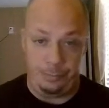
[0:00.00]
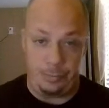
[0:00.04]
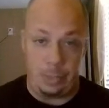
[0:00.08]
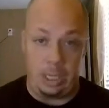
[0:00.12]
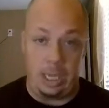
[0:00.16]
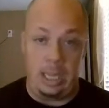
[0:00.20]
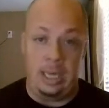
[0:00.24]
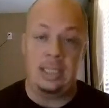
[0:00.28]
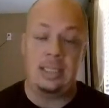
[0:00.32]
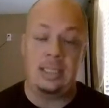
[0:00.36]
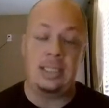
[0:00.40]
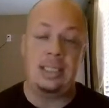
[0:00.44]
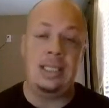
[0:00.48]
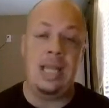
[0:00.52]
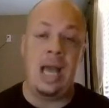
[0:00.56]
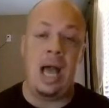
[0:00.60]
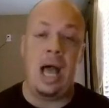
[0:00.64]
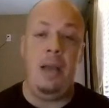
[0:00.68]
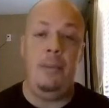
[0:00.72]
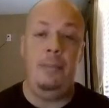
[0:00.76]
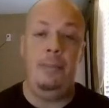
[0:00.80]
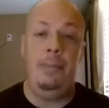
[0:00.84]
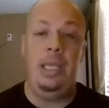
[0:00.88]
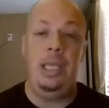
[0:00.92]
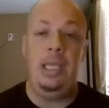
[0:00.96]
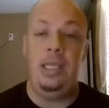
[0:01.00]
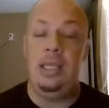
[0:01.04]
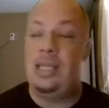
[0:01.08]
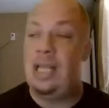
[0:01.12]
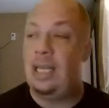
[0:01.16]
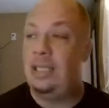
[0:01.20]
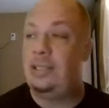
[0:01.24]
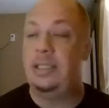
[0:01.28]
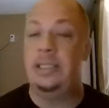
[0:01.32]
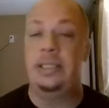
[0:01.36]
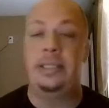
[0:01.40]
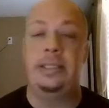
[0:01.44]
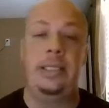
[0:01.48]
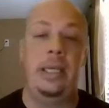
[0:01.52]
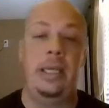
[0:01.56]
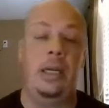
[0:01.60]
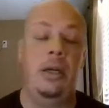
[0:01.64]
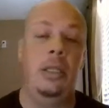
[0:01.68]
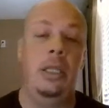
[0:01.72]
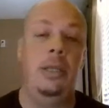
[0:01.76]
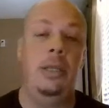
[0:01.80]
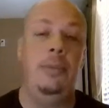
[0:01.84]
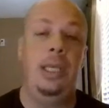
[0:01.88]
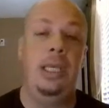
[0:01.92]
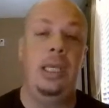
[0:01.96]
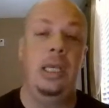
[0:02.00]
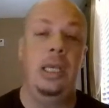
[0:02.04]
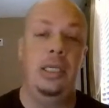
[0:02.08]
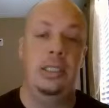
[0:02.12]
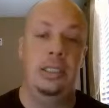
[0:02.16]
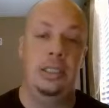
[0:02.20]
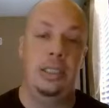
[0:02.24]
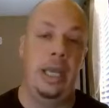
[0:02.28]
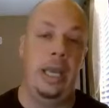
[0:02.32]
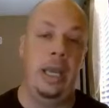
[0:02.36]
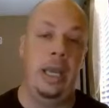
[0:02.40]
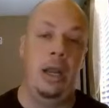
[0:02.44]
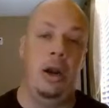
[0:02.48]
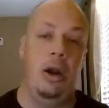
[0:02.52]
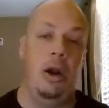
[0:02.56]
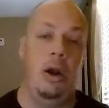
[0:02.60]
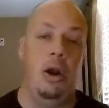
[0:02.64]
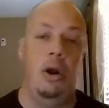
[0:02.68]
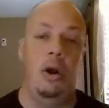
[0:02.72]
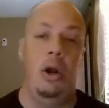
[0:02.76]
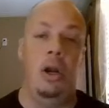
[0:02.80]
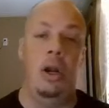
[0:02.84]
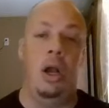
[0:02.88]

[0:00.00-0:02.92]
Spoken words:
And it's not necessarily because they are